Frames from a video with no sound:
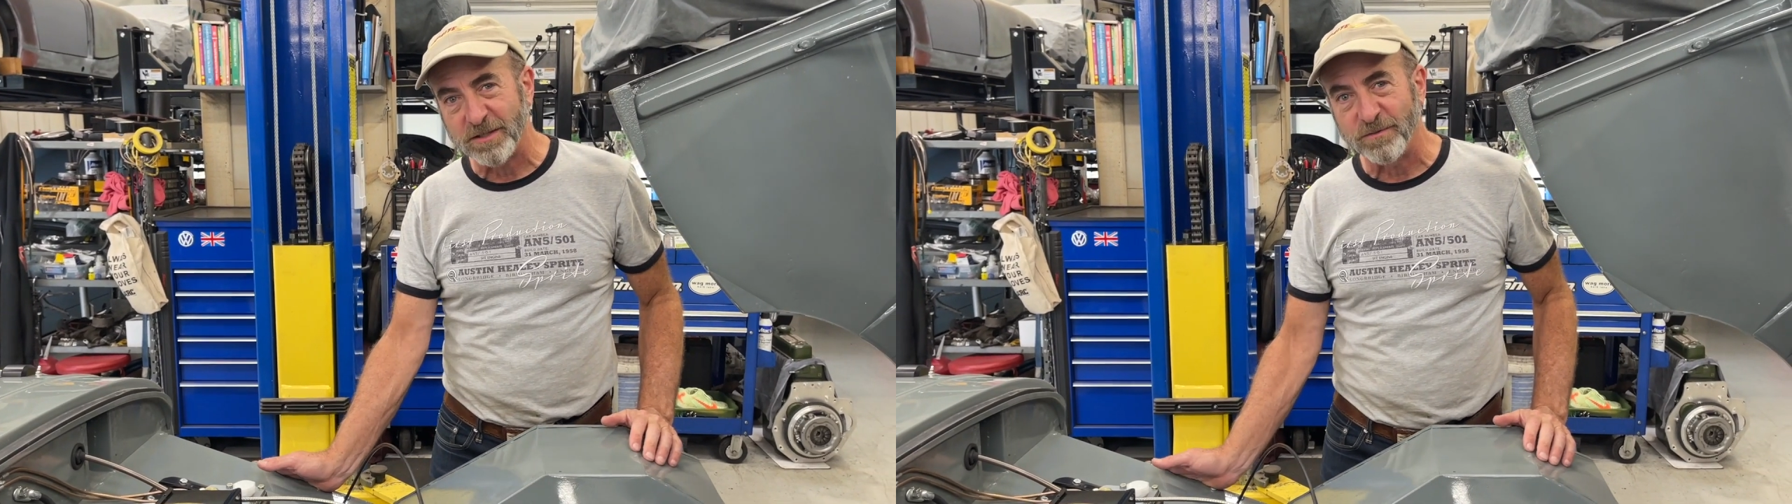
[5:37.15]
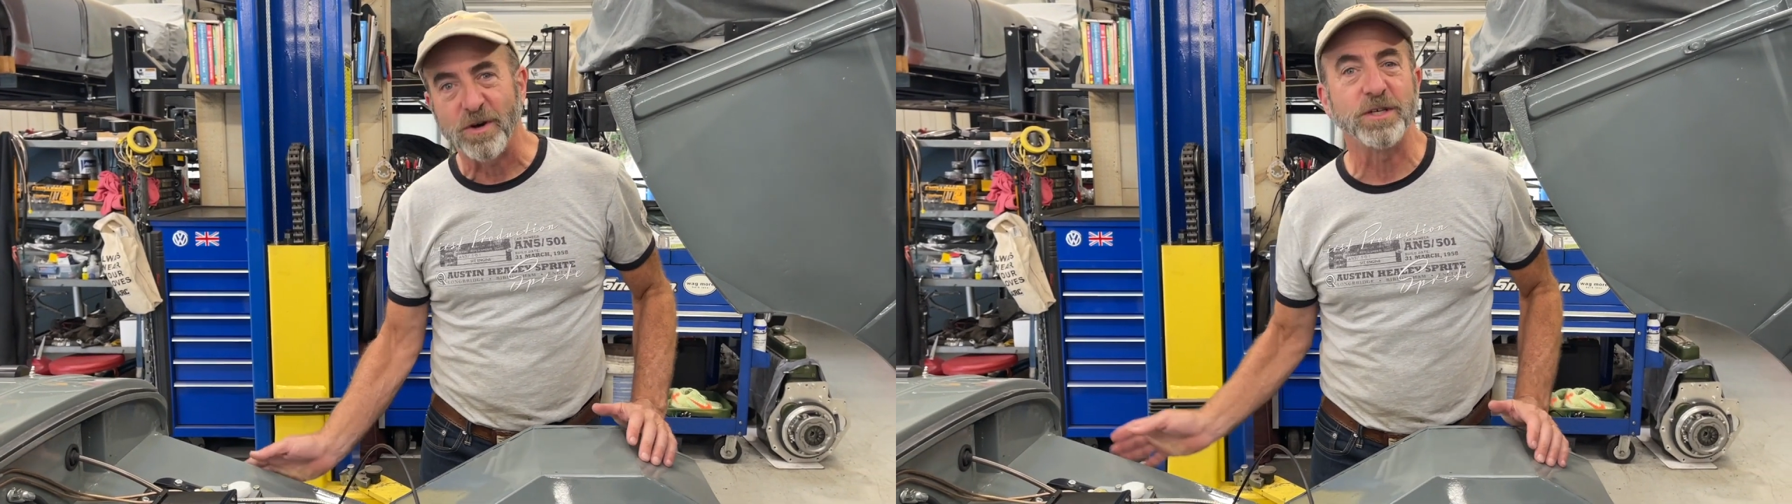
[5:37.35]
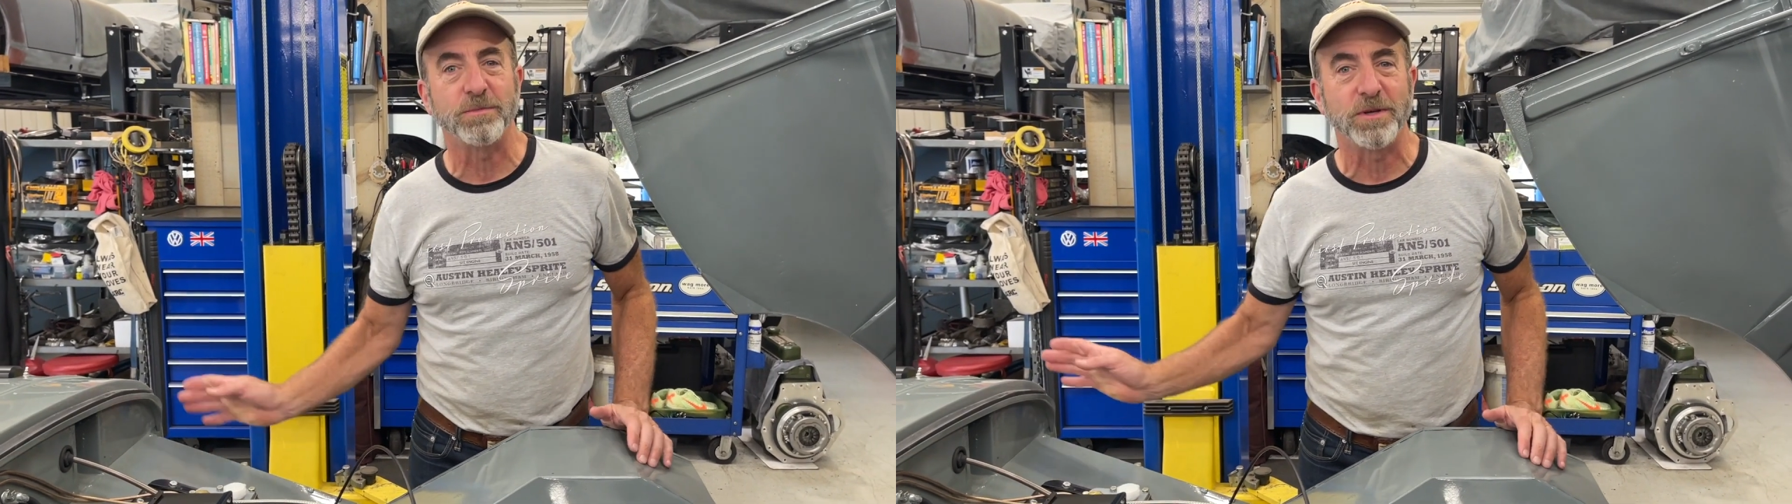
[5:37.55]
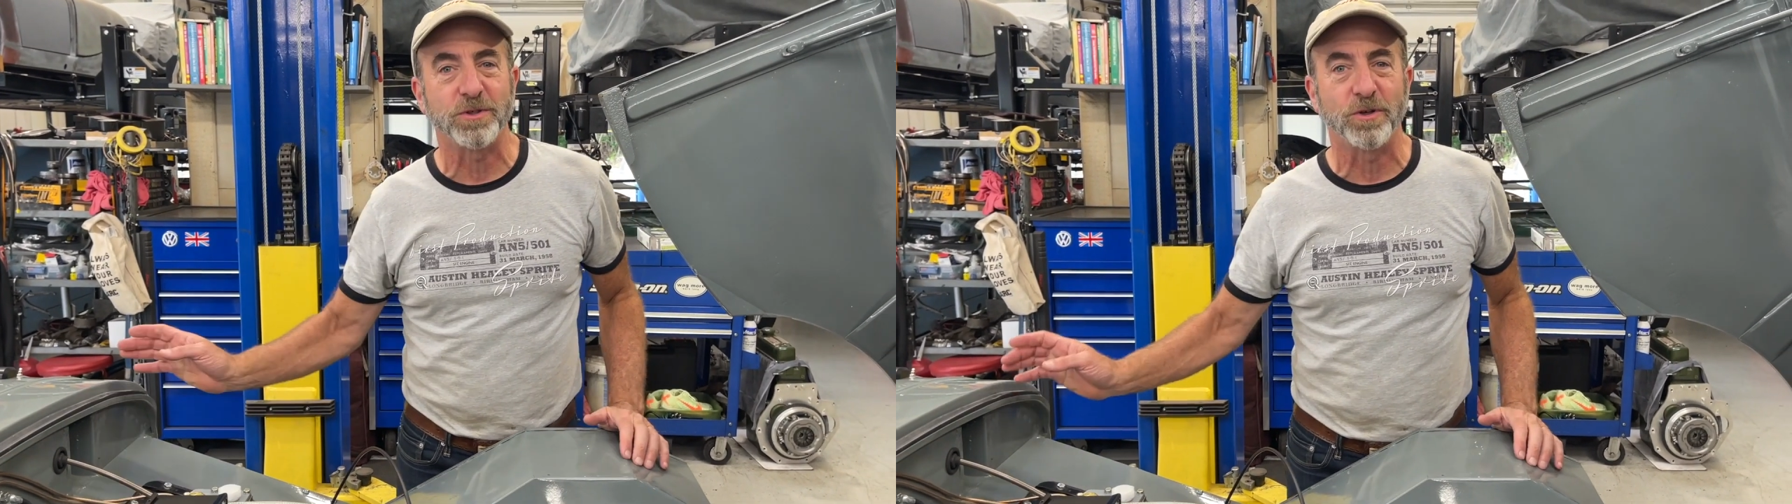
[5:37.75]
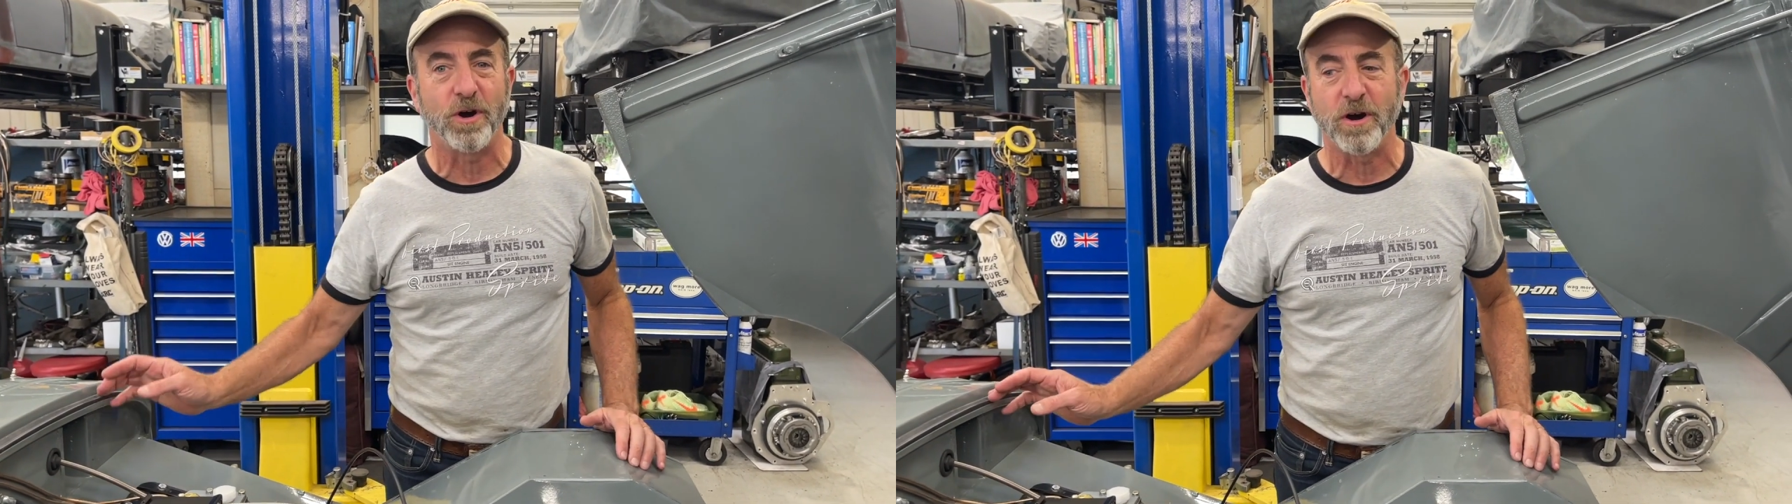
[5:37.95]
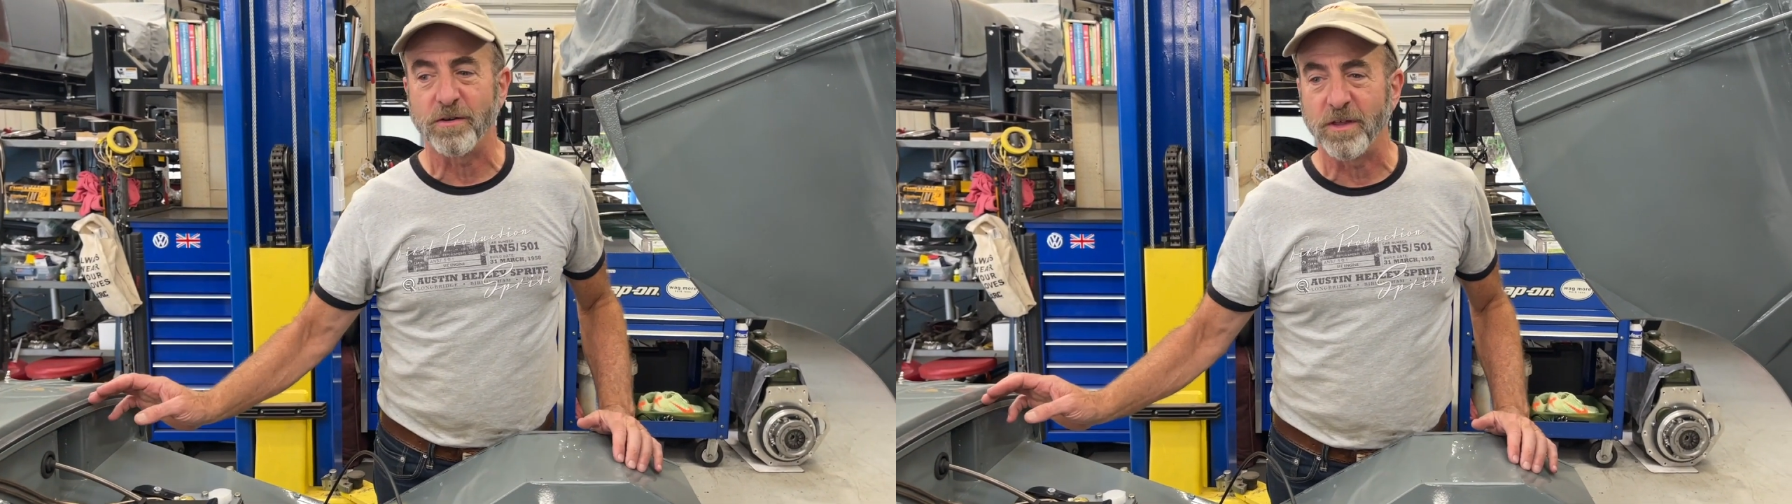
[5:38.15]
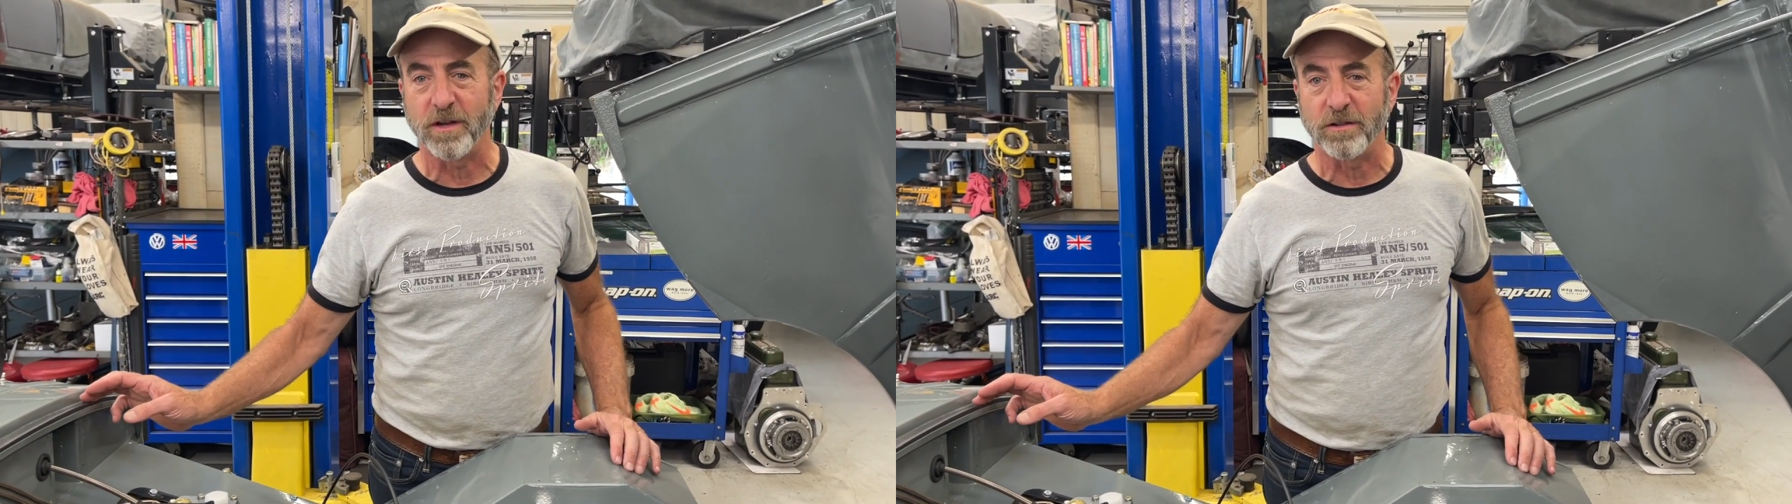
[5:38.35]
a very special car that a